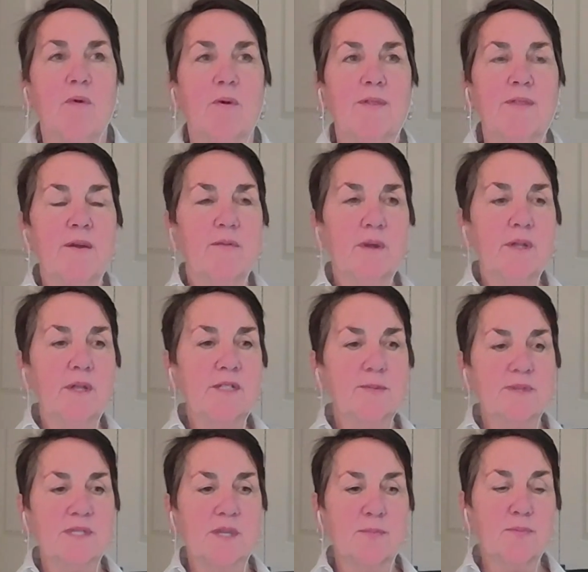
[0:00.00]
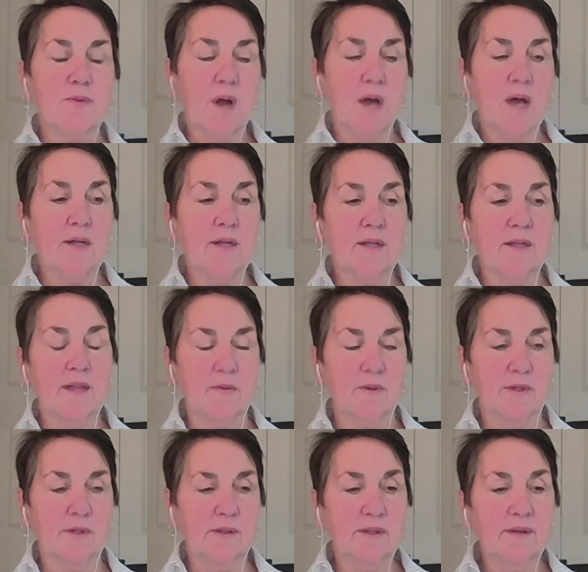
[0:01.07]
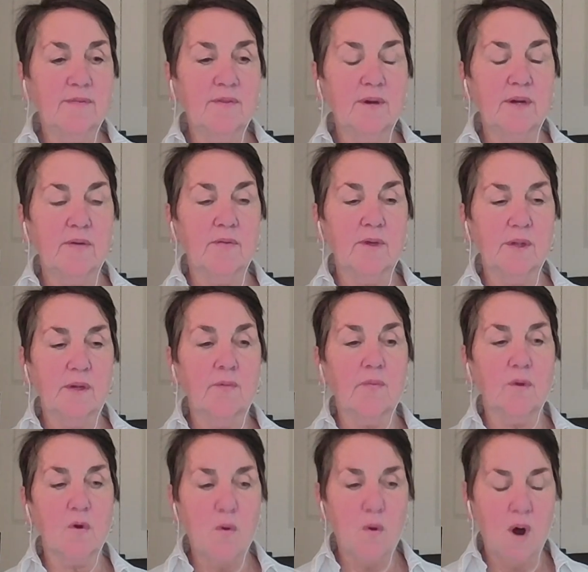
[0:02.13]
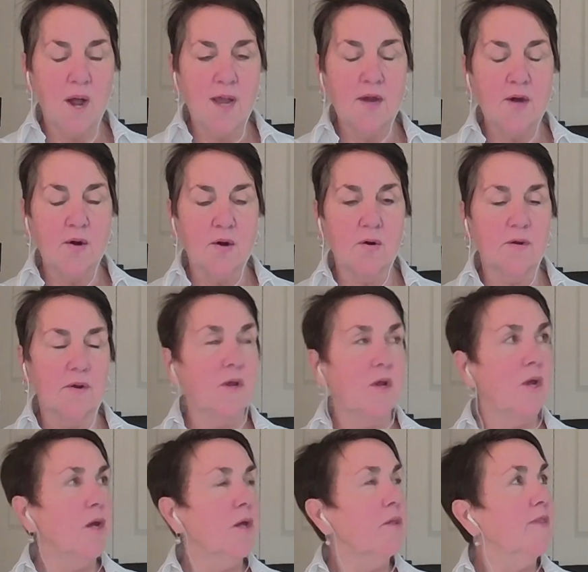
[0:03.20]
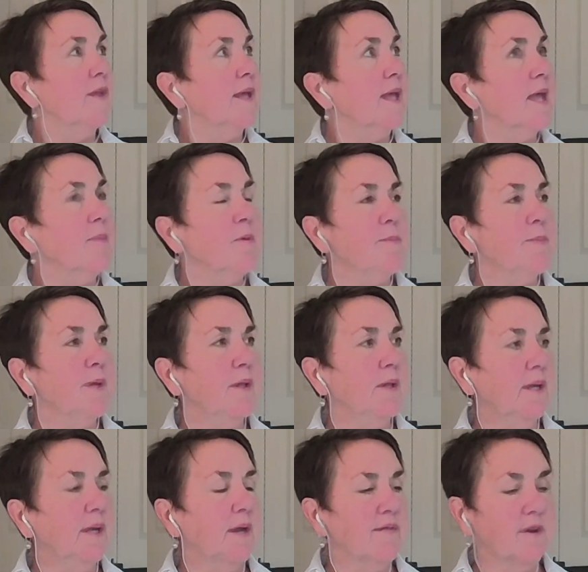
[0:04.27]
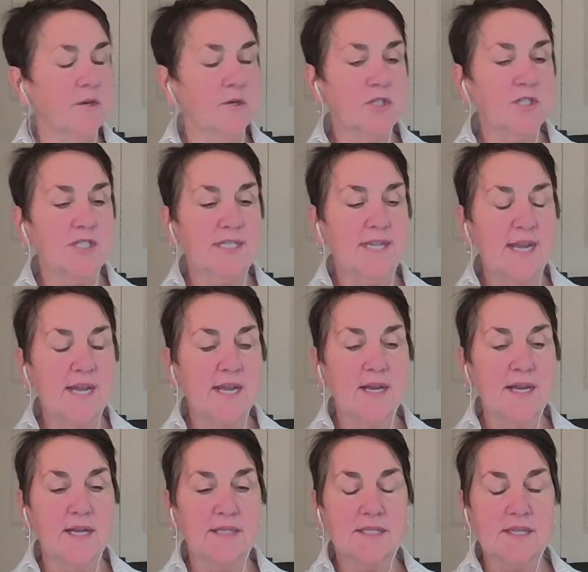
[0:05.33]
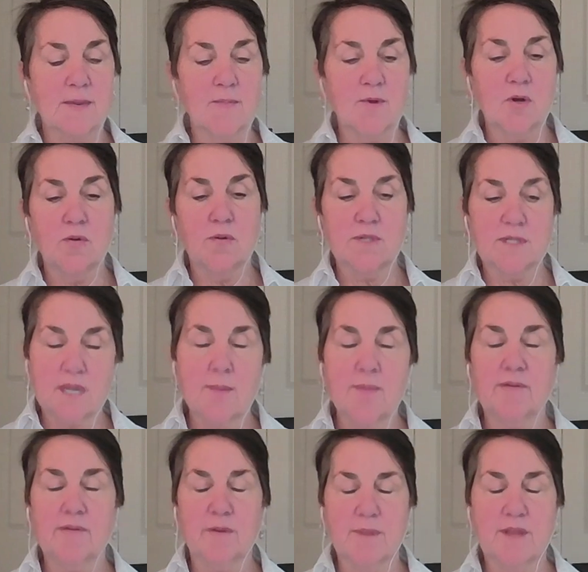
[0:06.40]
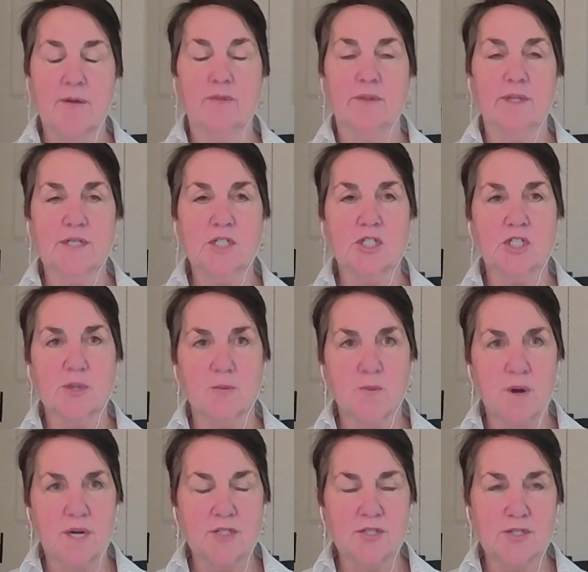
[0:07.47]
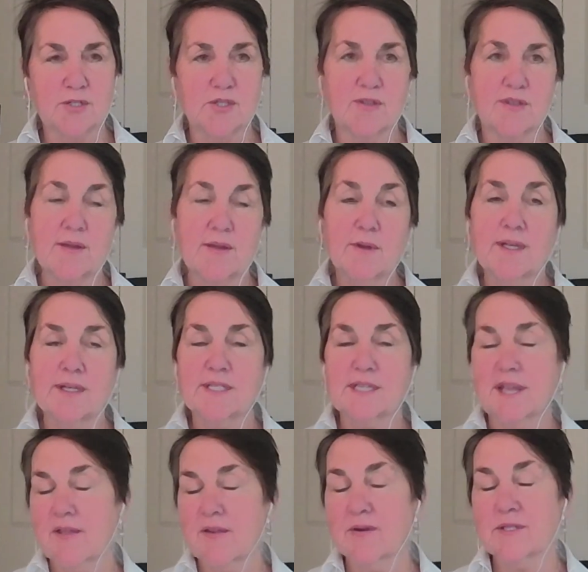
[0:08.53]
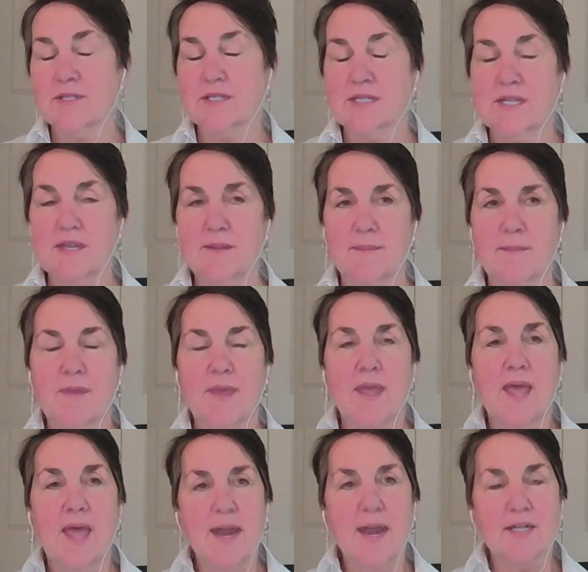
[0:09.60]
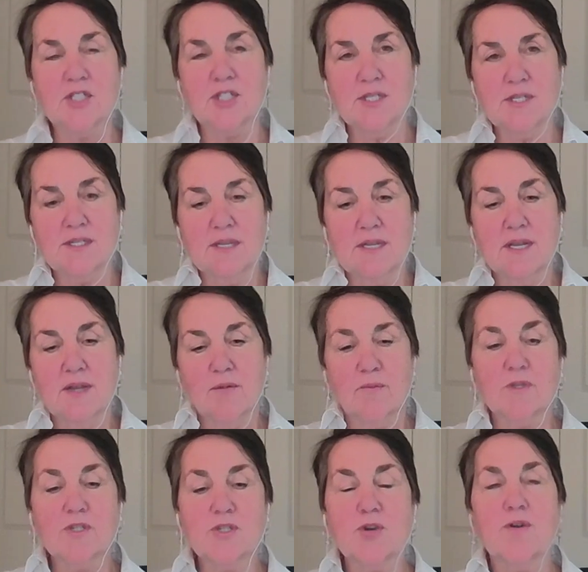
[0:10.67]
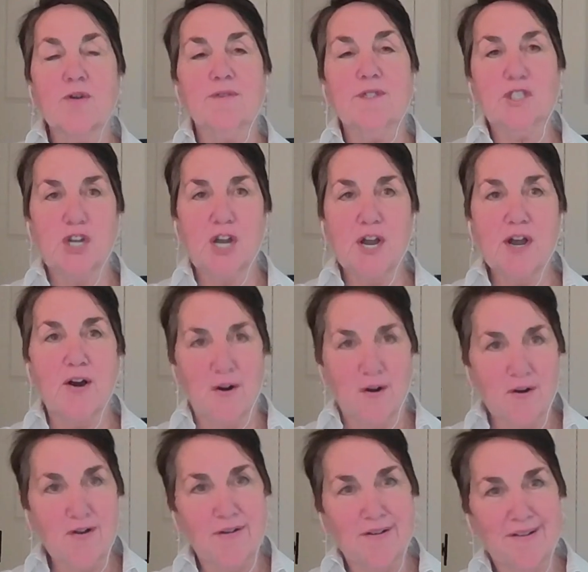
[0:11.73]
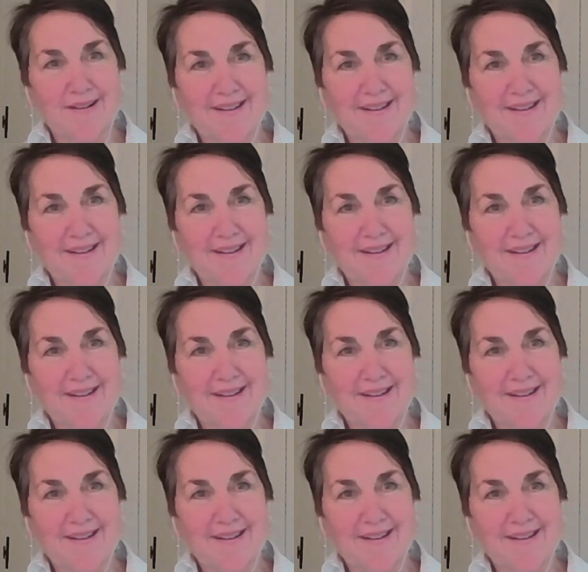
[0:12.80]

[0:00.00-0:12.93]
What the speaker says: But what they realized was the product that they were delivering really required the capability of understanding someone who was coming from that relationship quadrant. So they would get together as a team and actually reserve a chair